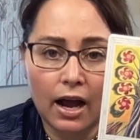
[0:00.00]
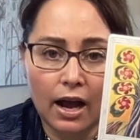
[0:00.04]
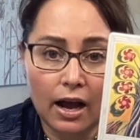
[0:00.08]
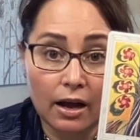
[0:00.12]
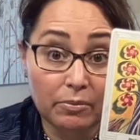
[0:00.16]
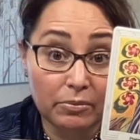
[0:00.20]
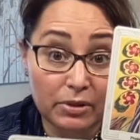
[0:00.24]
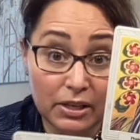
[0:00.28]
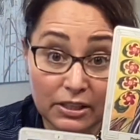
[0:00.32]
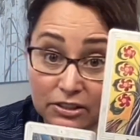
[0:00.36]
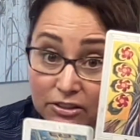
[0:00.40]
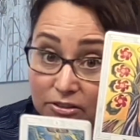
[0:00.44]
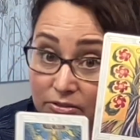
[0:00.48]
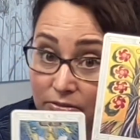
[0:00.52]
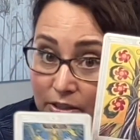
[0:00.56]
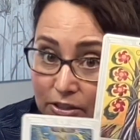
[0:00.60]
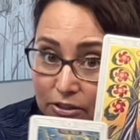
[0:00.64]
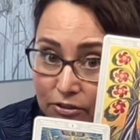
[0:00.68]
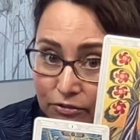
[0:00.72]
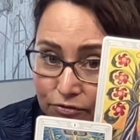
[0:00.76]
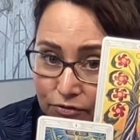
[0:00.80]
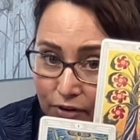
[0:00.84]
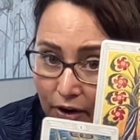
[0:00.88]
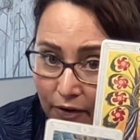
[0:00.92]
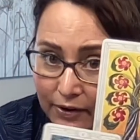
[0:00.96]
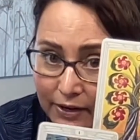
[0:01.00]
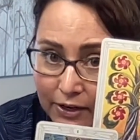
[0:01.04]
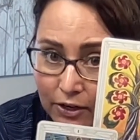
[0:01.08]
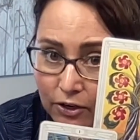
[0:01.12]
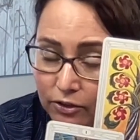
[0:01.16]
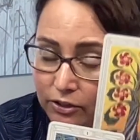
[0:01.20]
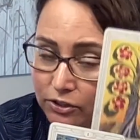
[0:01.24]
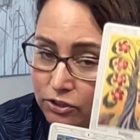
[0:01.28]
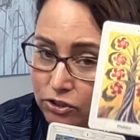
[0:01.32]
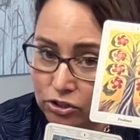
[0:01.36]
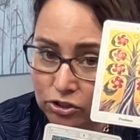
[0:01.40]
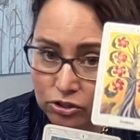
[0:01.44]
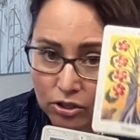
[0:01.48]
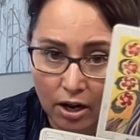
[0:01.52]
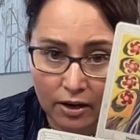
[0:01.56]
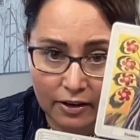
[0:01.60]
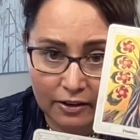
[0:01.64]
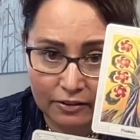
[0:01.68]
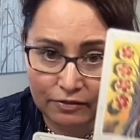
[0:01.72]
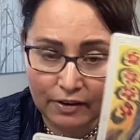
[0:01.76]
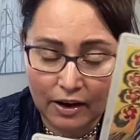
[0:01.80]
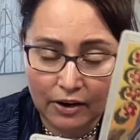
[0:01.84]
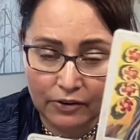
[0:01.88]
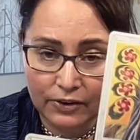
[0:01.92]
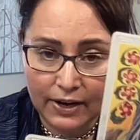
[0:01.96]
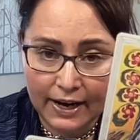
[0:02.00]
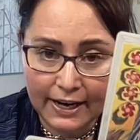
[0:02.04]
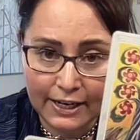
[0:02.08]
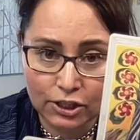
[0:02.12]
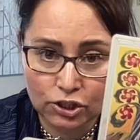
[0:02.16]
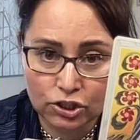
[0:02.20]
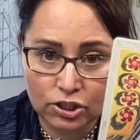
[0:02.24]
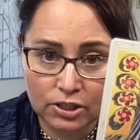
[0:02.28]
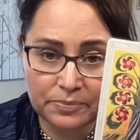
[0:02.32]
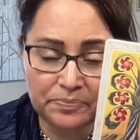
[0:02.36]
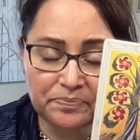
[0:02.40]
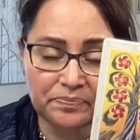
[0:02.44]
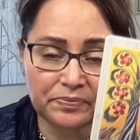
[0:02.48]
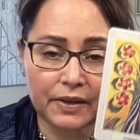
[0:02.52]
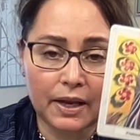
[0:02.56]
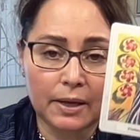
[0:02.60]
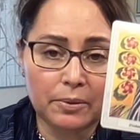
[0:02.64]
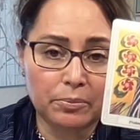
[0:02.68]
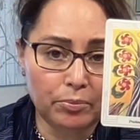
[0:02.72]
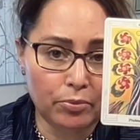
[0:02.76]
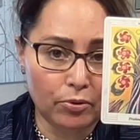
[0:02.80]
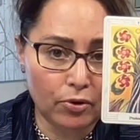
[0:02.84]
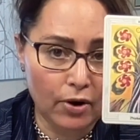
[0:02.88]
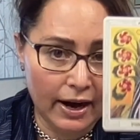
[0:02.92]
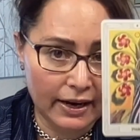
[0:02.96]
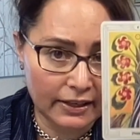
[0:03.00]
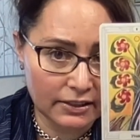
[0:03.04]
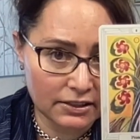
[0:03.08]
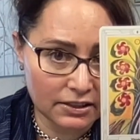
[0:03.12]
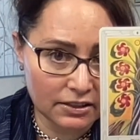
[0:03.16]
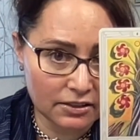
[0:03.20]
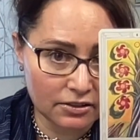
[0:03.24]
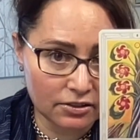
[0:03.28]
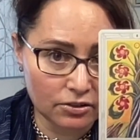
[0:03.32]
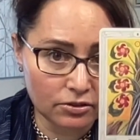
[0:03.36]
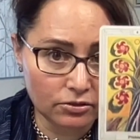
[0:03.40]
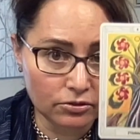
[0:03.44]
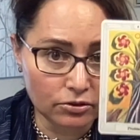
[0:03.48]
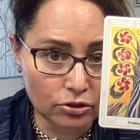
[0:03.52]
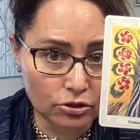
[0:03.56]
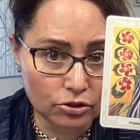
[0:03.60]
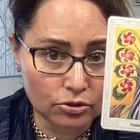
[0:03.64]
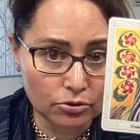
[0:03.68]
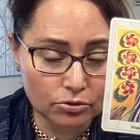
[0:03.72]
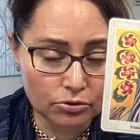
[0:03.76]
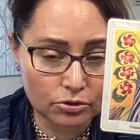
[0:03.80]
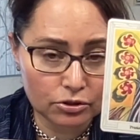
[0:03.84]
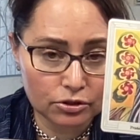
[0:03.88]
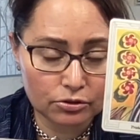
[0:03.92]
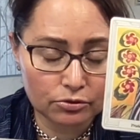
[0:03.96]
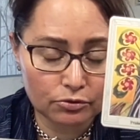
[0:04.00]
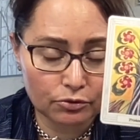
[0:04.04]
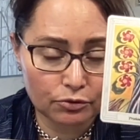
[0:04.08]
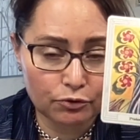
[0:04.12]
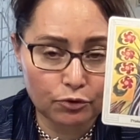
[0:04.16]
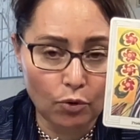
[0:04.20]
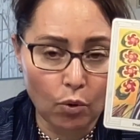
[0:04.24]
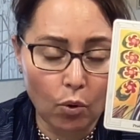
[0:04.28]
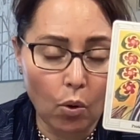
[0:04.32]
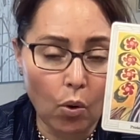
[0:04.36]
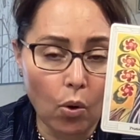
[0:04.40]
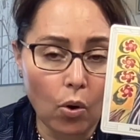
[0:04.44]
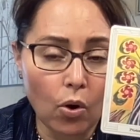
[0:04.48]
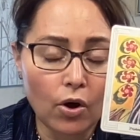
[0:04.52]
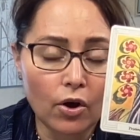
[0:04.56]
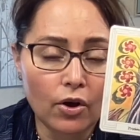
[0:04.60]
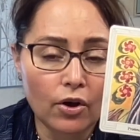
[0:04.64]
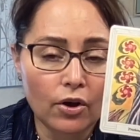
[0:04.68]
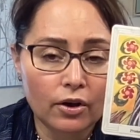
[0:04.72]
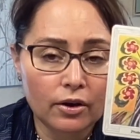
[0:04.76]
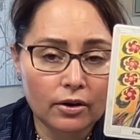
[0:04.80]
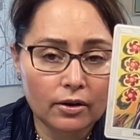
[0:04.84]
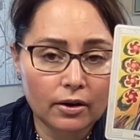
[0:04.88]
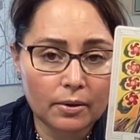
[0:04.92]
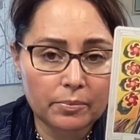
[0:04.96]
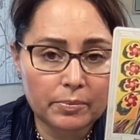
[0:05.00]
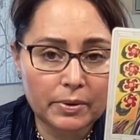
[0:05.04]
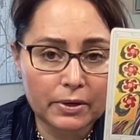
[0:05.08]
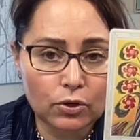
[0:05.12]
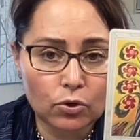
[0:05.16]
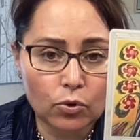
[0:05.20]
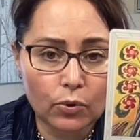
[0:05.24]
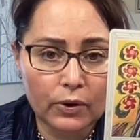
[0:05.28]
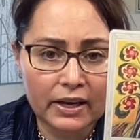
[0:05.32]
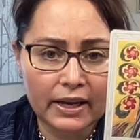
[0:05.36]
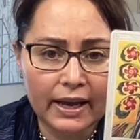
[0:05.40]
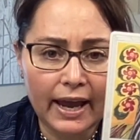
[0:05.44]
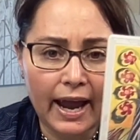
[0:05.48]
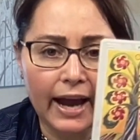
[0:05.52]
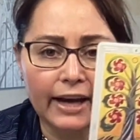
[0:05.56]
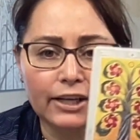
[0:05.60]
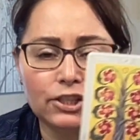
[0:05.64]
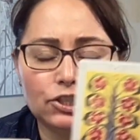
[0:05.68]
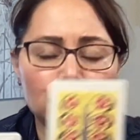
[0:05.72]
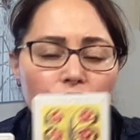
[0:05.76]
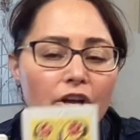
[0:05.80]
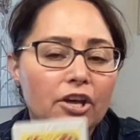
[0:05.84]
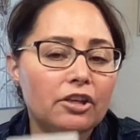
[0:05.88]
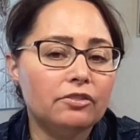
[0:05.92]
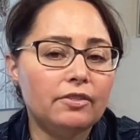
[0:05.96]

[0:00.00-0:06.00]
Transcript: There's a very solid foundation and practical use for Bitcoin Cash.